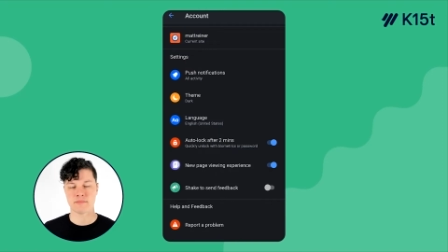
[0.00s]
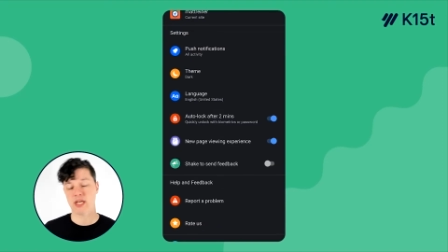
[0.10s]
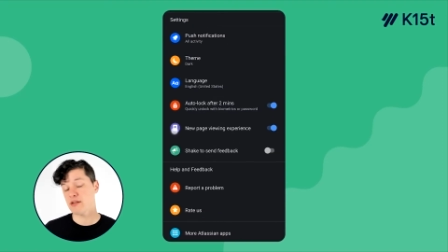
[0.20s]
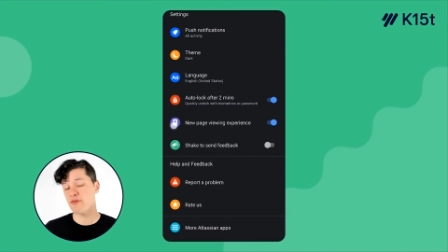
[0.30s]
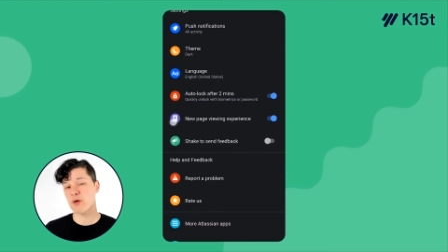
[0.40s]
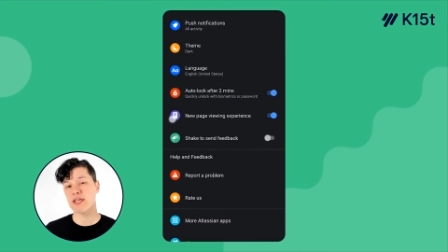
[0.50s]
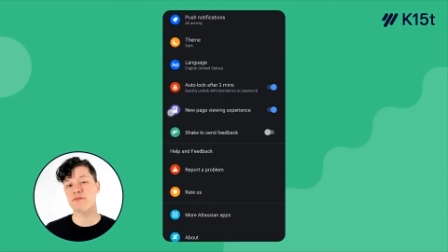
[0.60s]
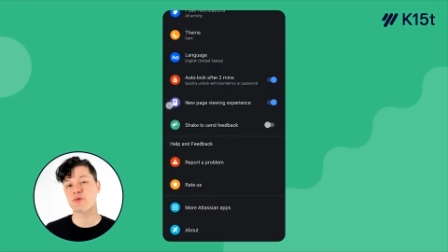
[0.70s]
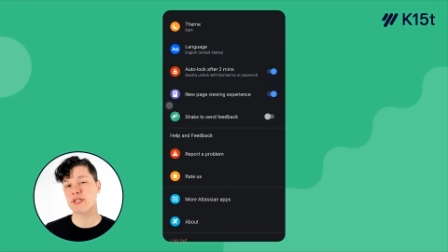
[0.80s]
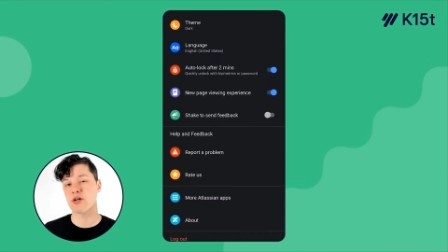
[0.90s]
And if you want to
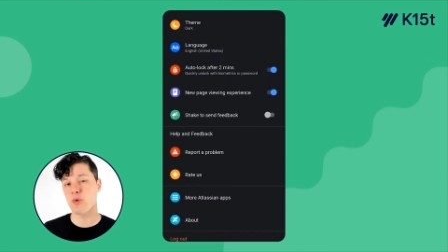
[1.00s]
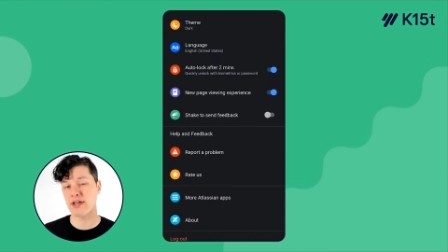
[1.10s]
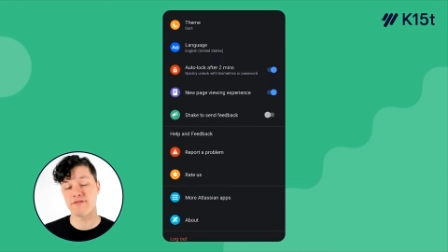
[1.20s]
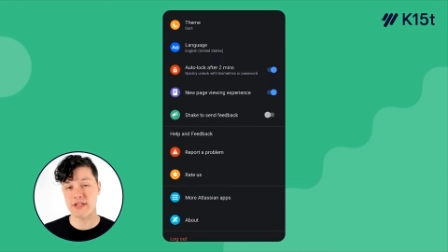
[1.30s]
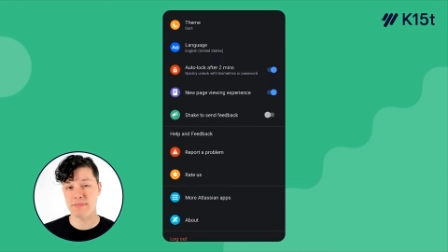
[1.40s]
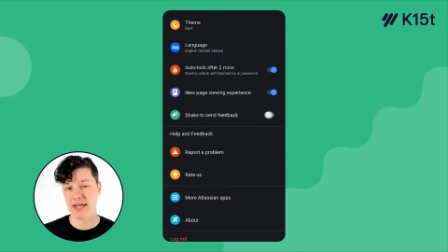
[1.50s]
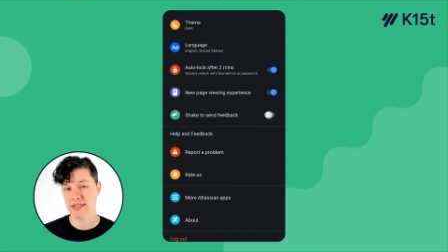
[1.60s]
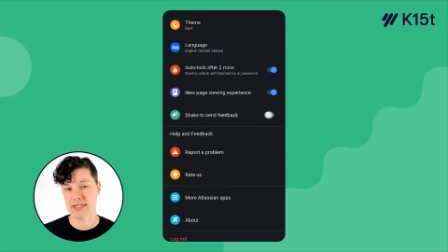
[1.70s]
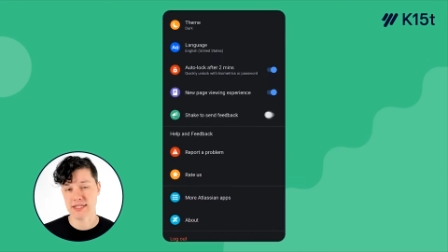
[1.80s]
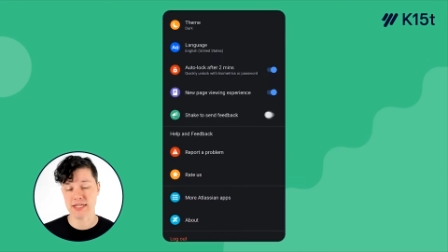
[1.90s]
give really quick feedback
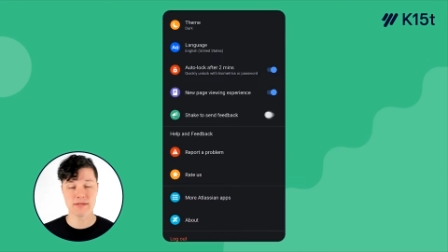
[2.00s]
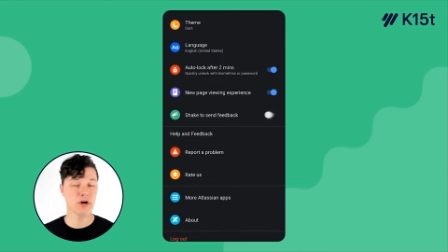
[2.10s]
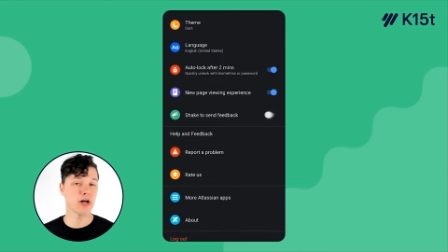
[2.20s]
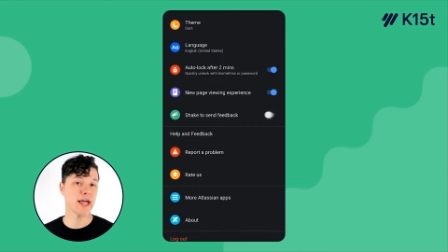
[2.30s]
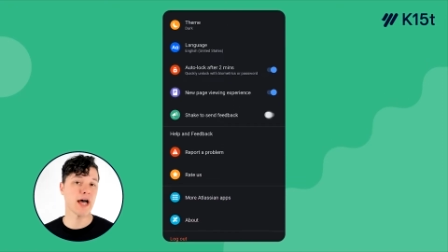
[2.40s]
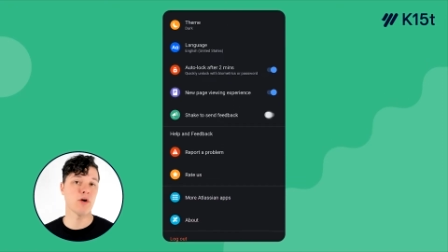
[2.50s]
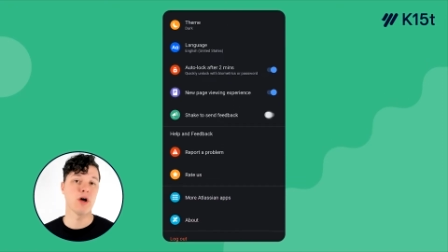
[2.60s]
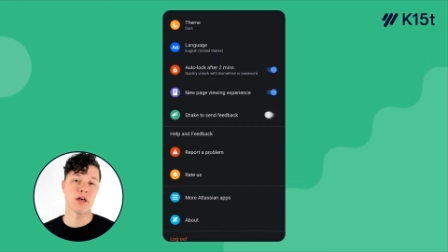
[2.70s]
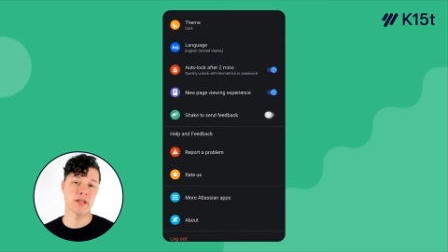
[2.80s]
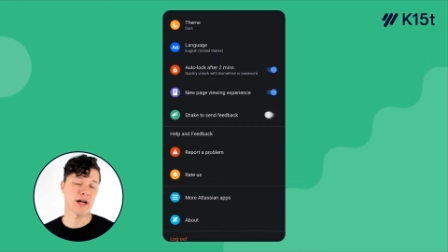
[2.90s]
to the team on how
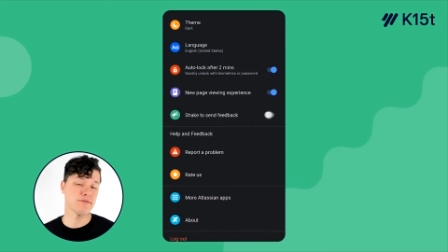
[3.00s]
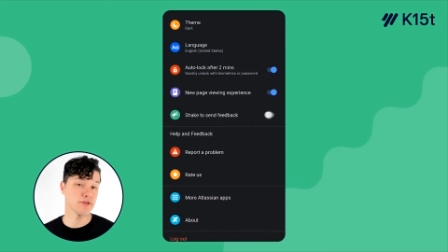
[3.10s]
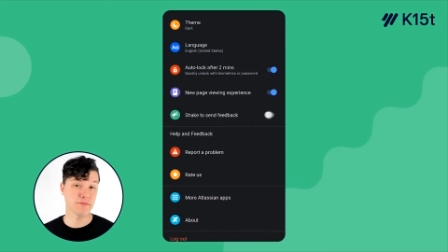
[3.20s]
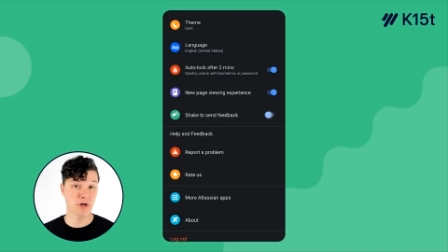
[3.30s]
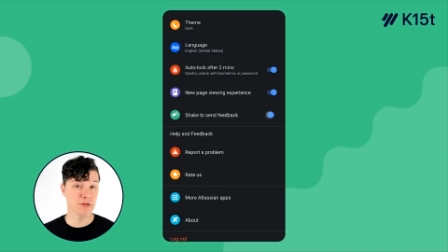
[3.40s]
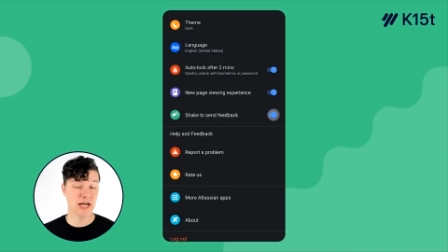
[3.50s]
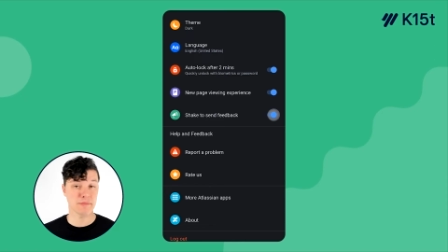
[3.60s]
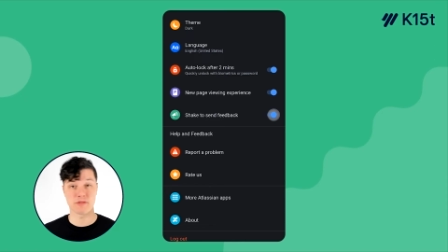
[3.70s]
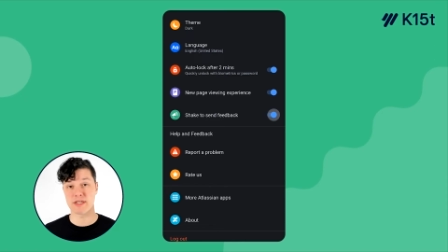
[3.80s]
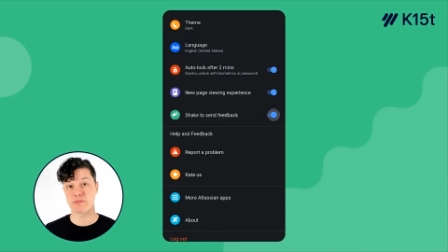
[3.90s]
the Confluence mobile app
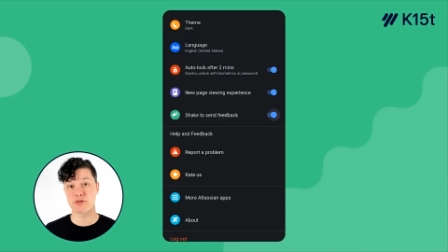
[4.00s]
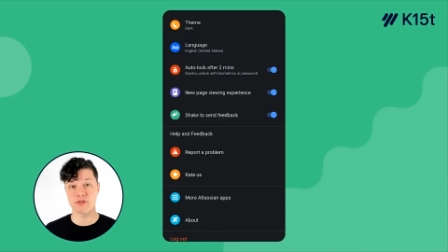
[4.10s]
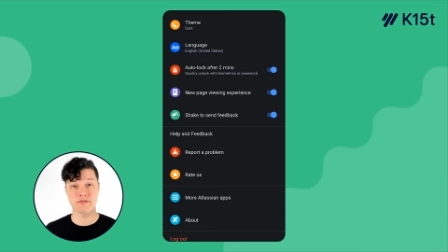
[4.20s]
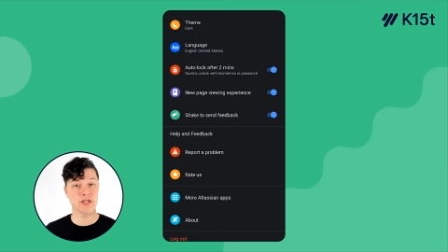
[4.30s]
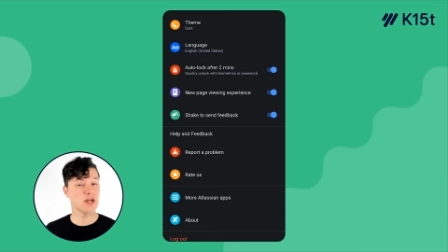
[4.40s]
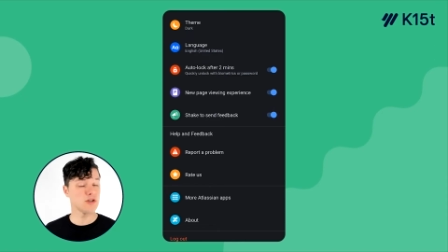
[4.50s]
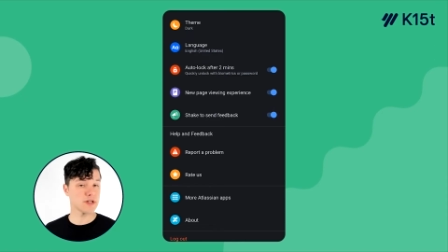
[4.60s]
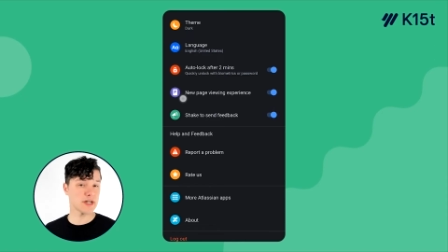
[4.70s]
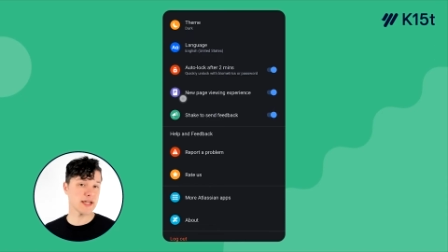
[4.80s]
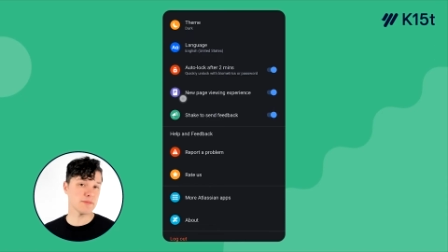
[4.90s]
could be improved, you
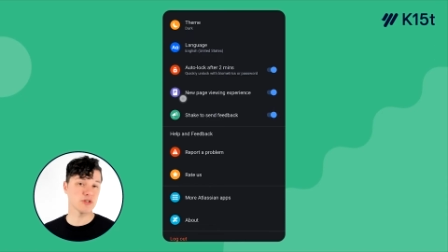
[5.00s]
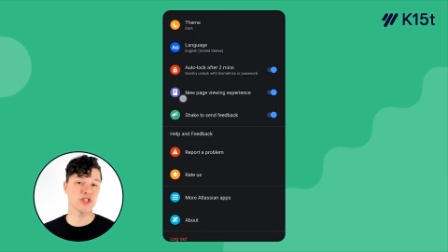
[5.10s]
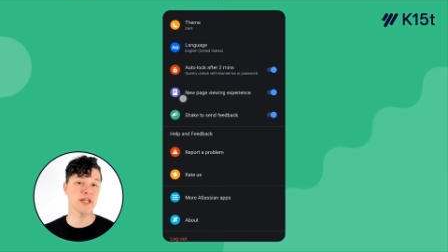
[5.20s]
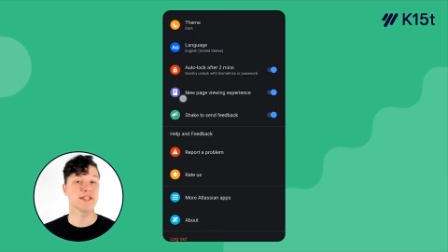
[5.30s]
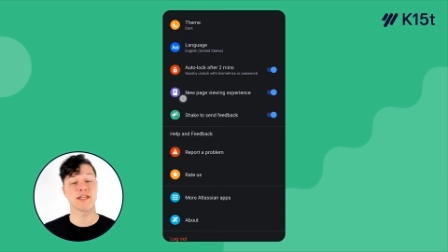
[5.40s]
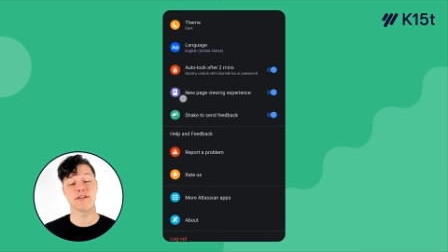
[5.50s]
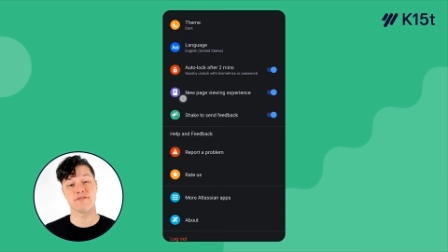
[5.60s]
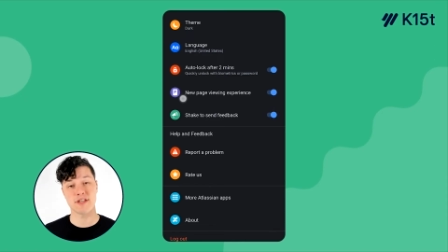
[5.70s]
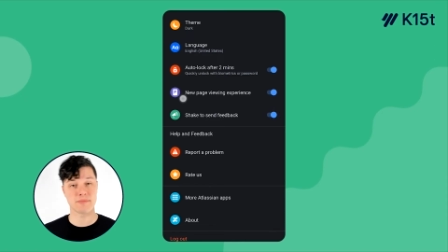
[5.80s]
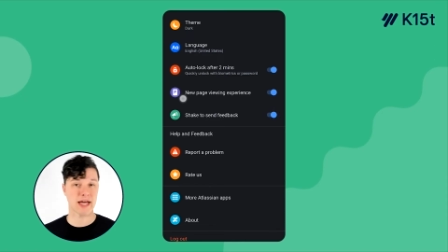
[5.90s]
could enable Shake to give
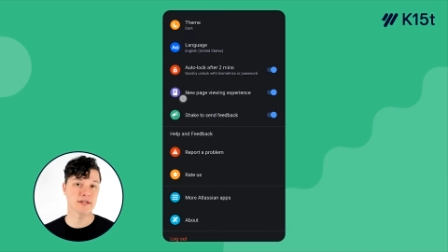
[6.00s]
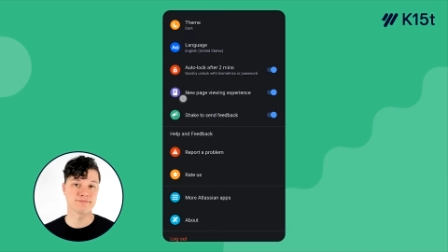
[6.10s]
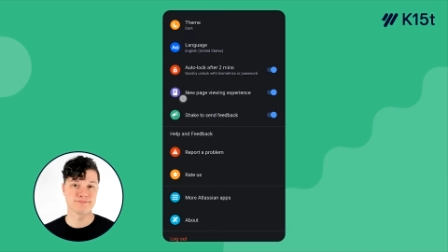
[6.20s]
feedback.